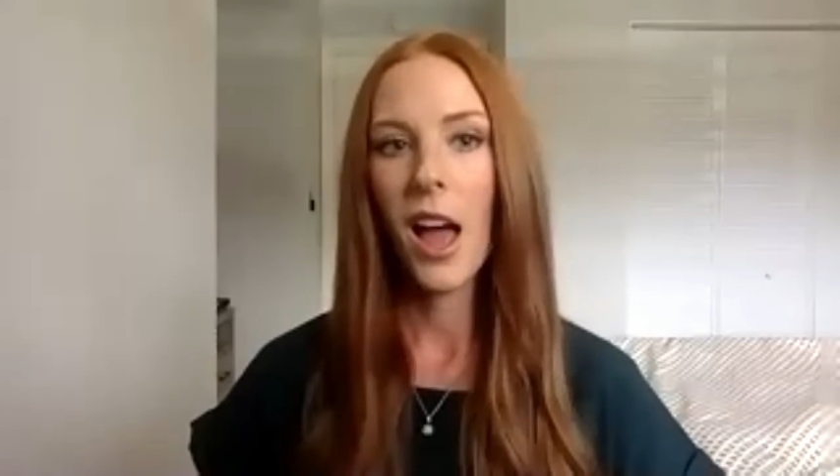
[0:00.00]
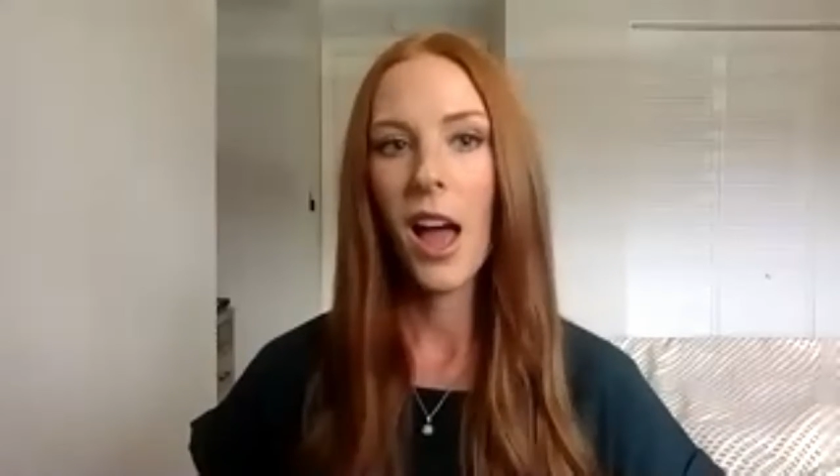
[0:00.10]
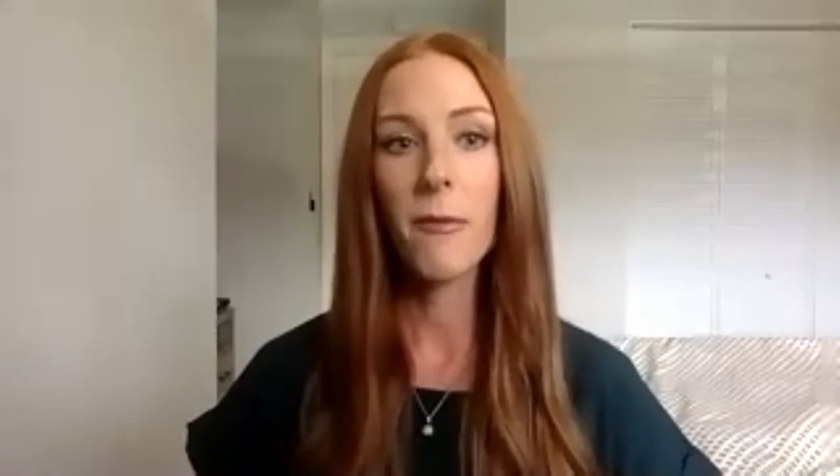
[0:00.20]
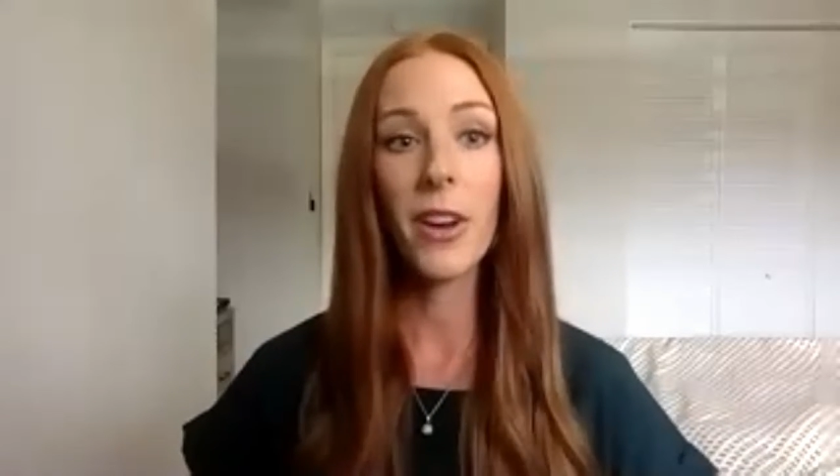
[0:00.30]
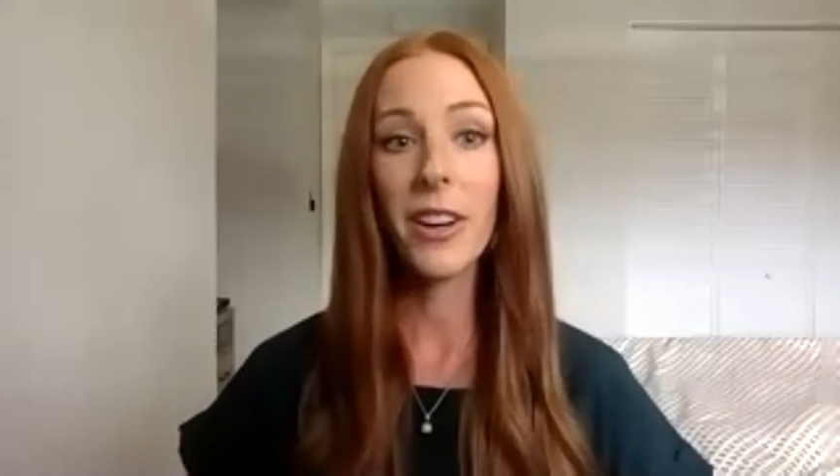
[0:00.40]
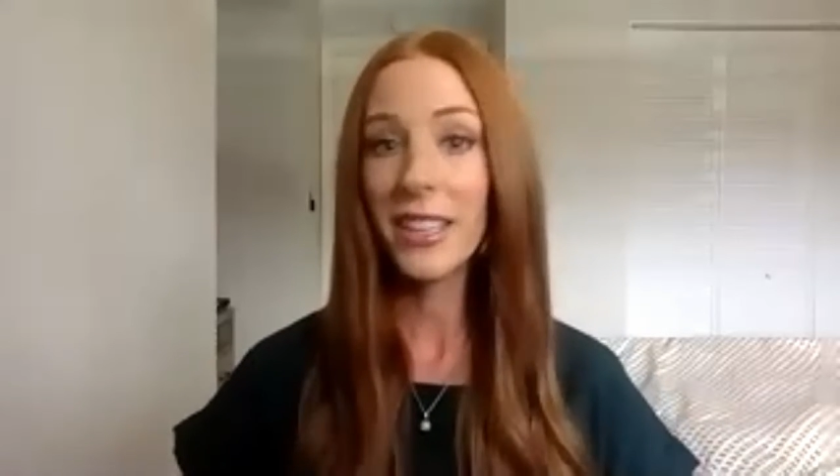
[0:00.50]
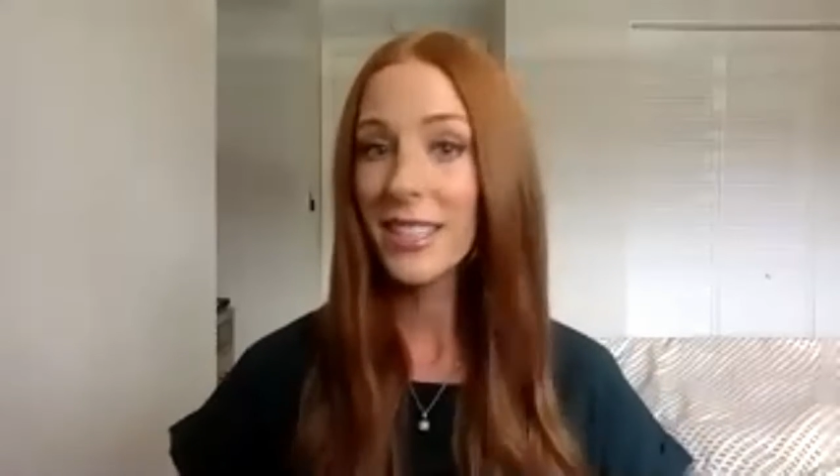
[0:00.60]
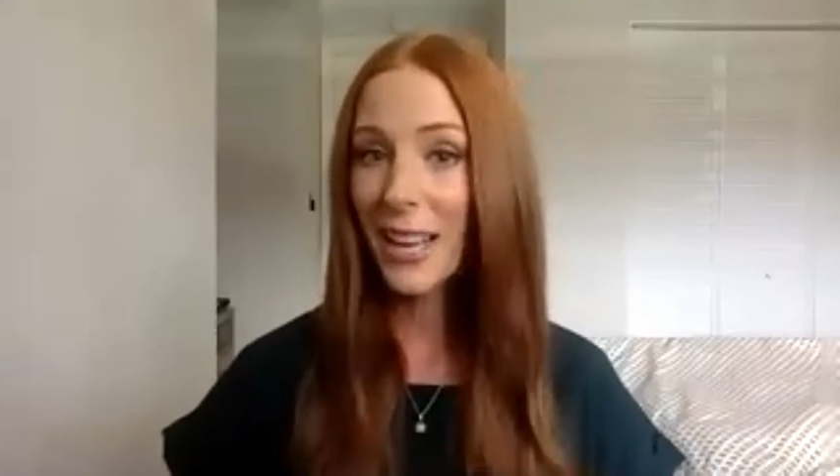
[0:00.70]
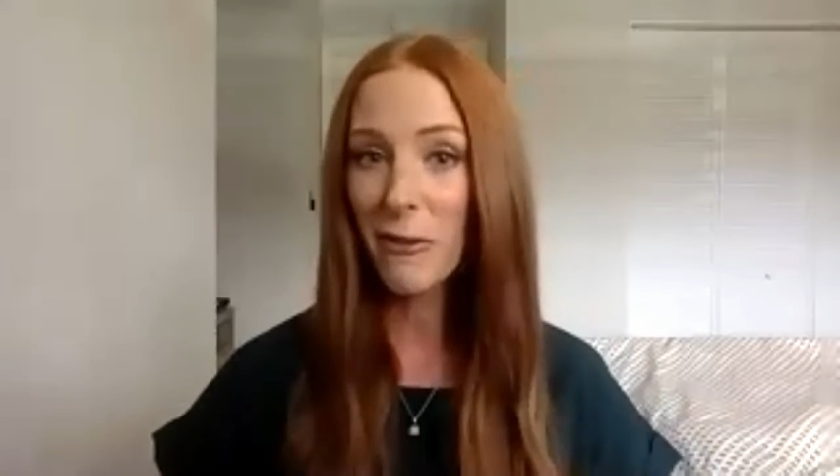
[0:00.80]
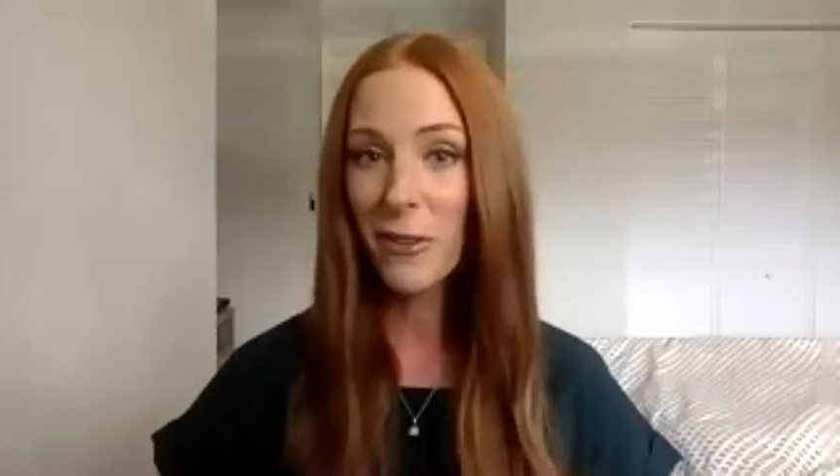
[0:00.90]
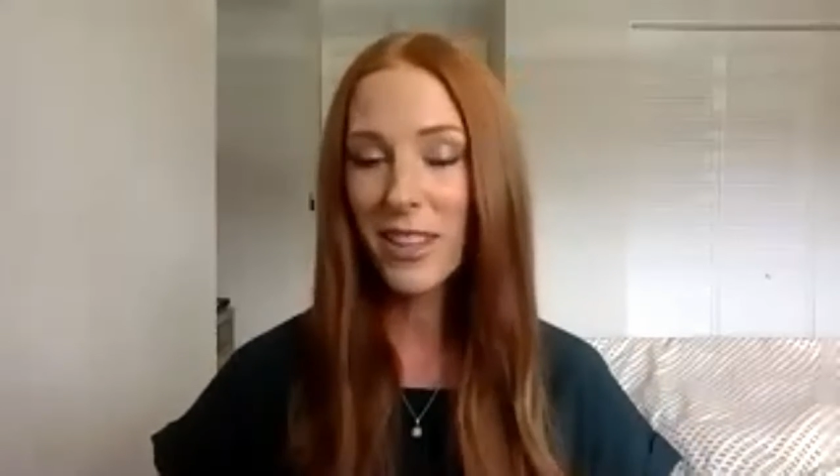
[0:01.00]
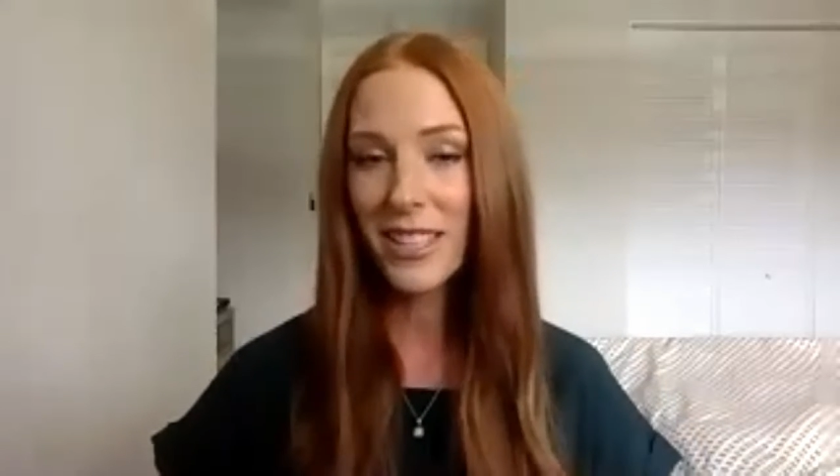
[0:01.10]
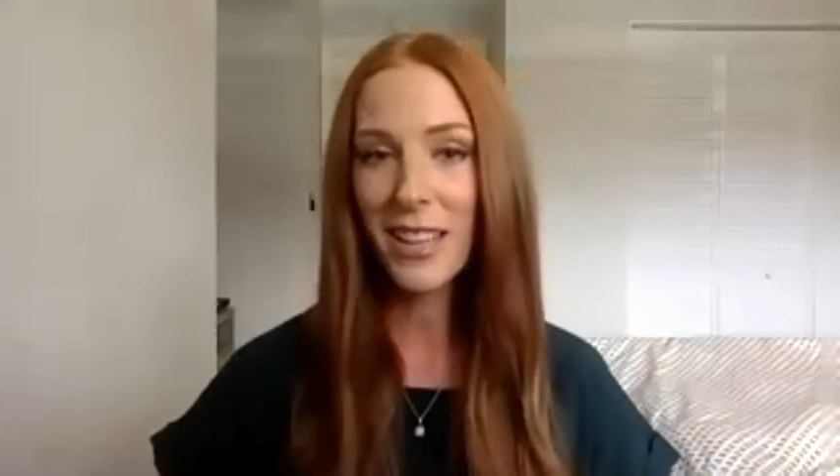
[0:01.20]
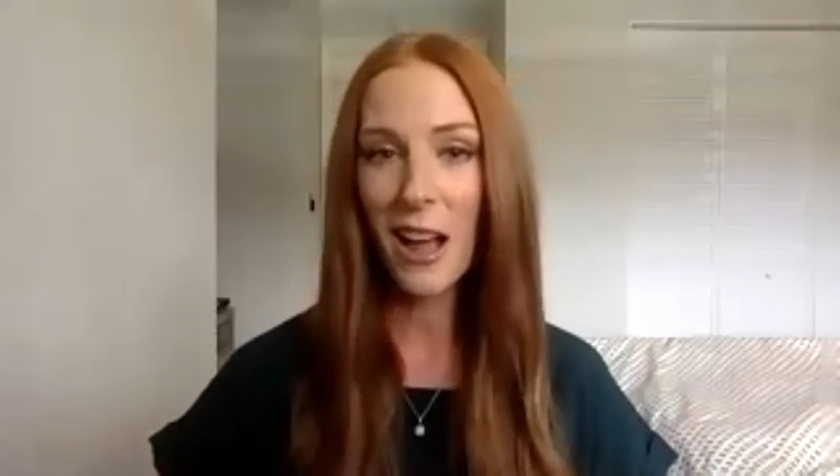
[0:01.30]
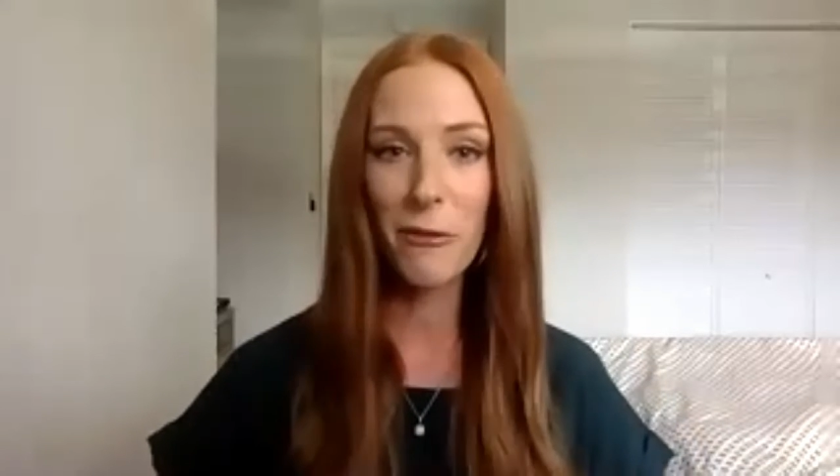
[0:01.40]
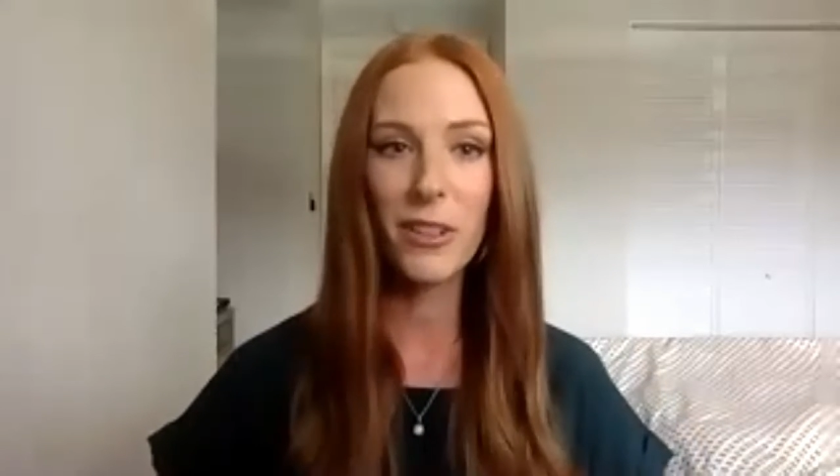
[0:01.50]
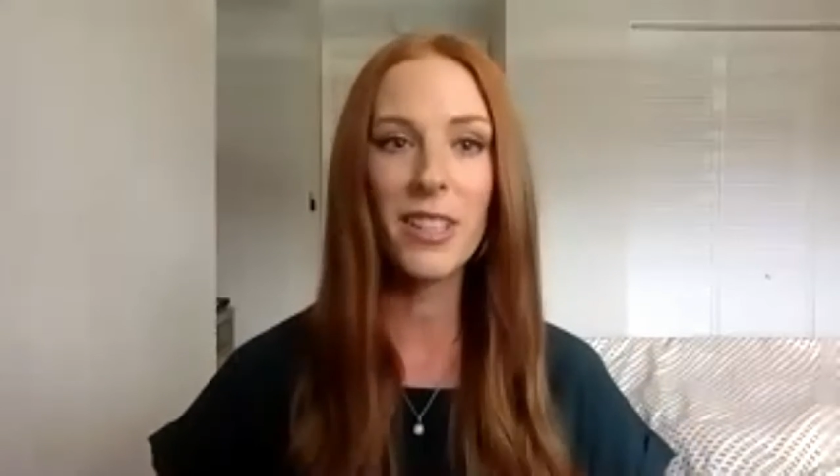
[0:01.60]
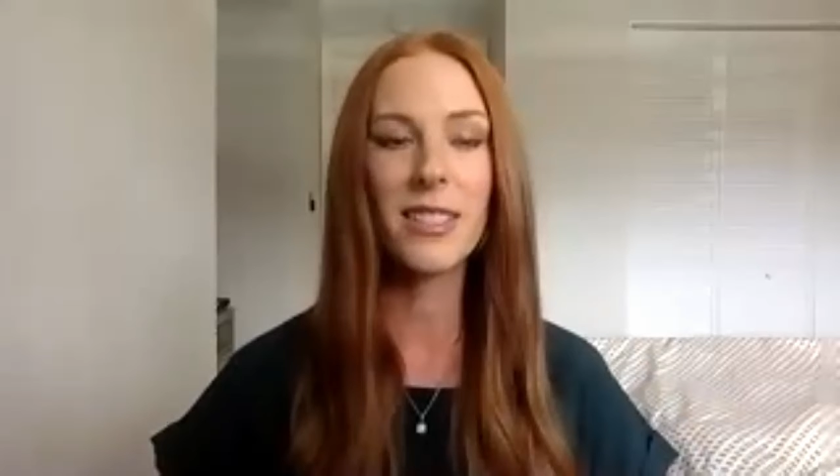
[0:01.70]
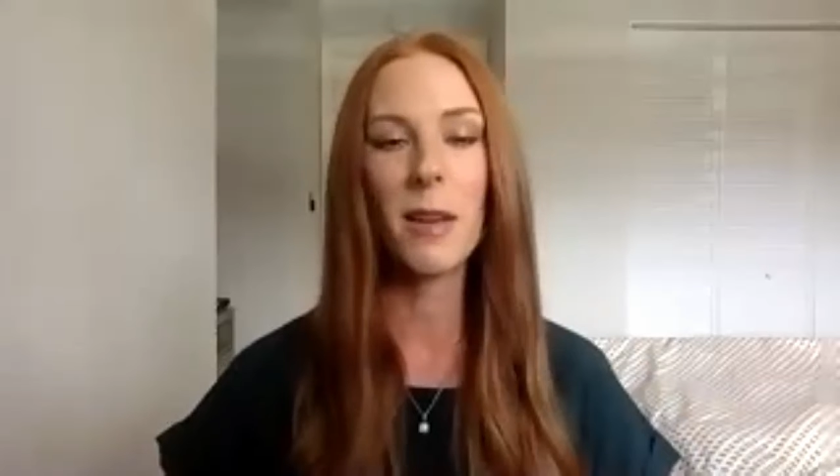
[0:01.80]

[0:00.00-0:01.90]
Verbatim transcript: I'm very excited for this conference.